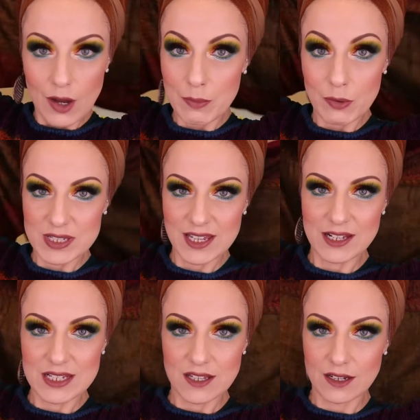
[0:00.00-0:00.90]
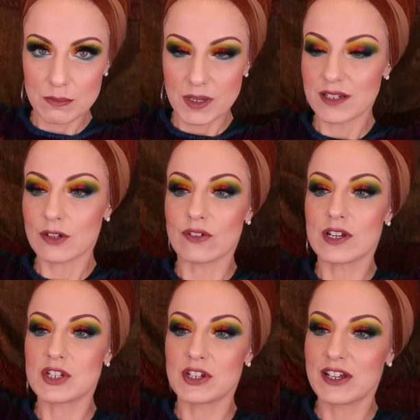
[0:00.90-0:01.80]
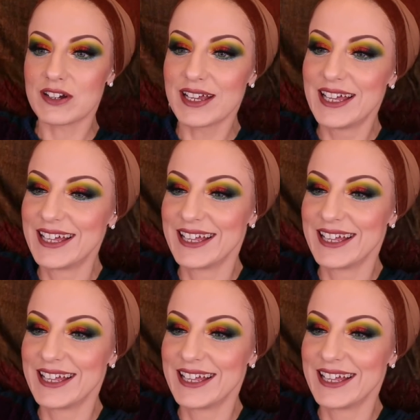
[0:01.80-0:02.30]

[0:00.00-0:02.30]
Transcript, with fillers: I'm always getting stuck in my decoration here.